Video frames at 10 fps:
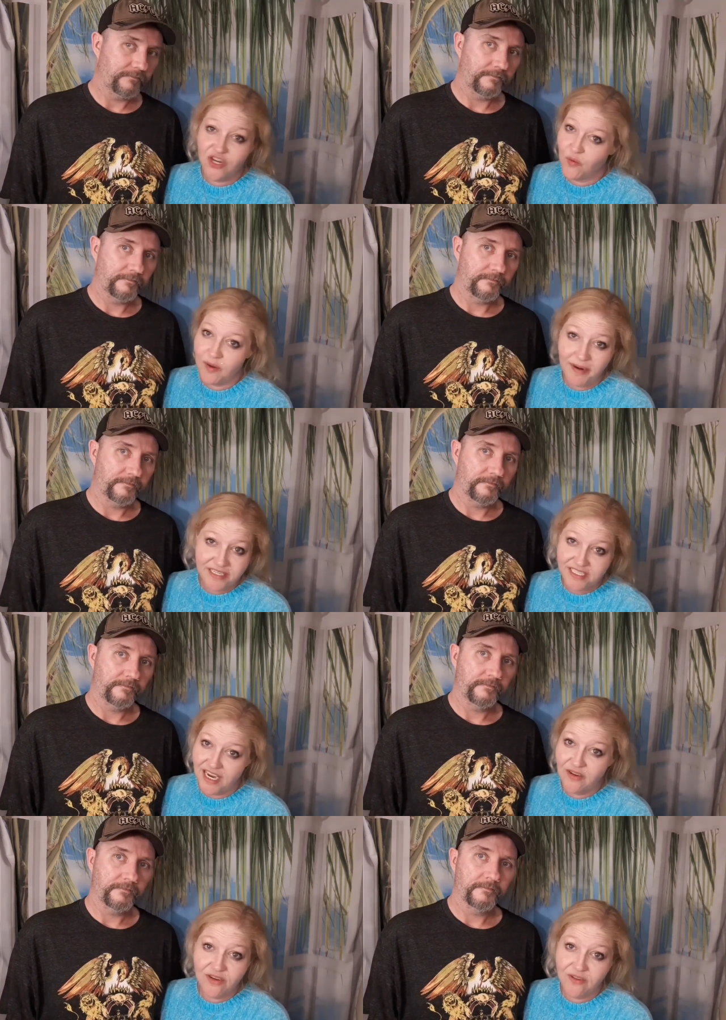Speaker 1: don't worry about the
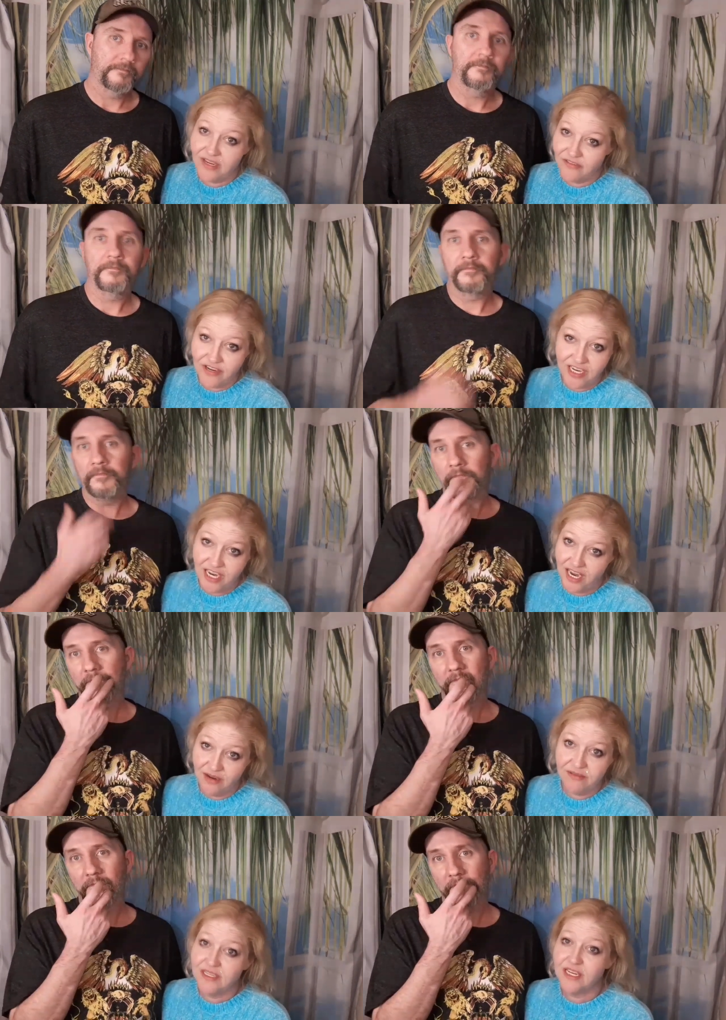scale. Don't let it freak you
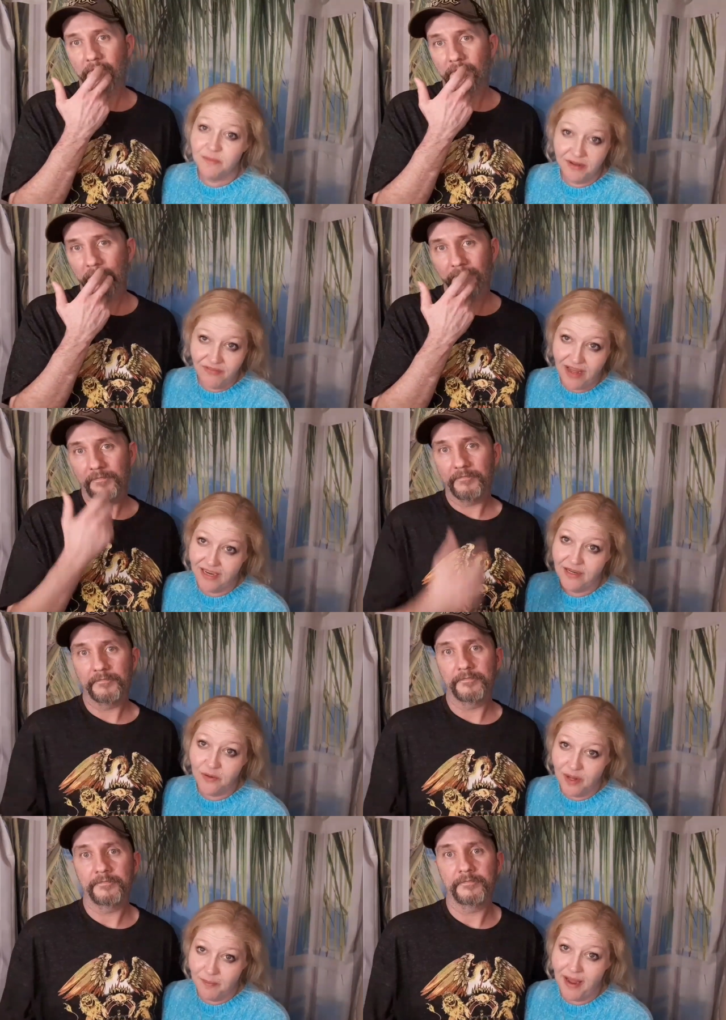out. It'll be fine.
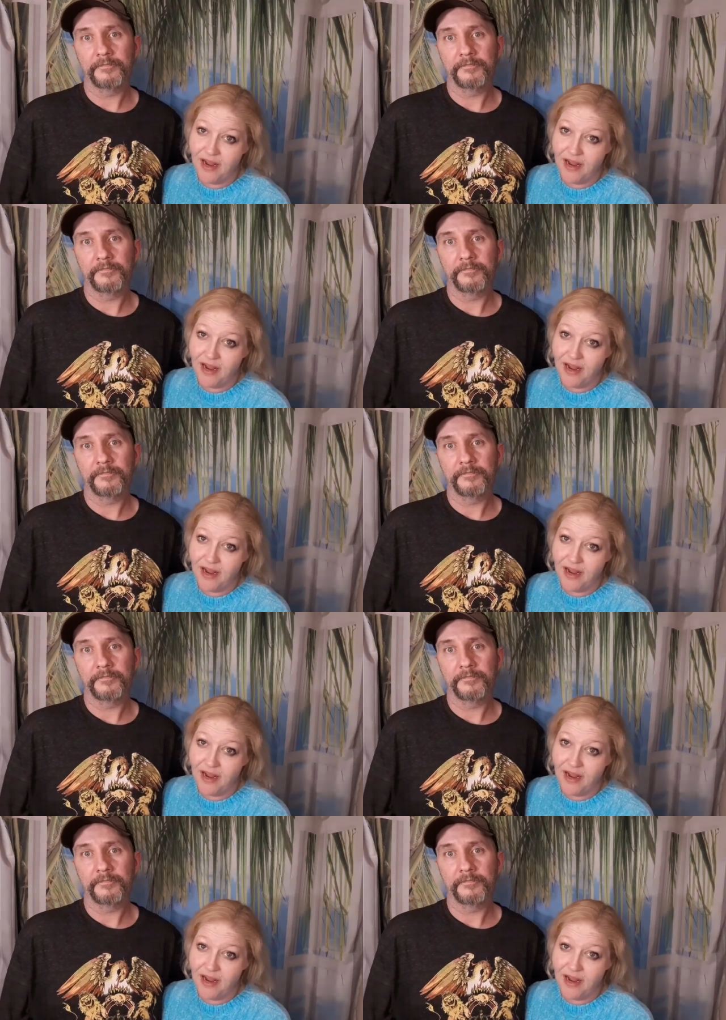It'll come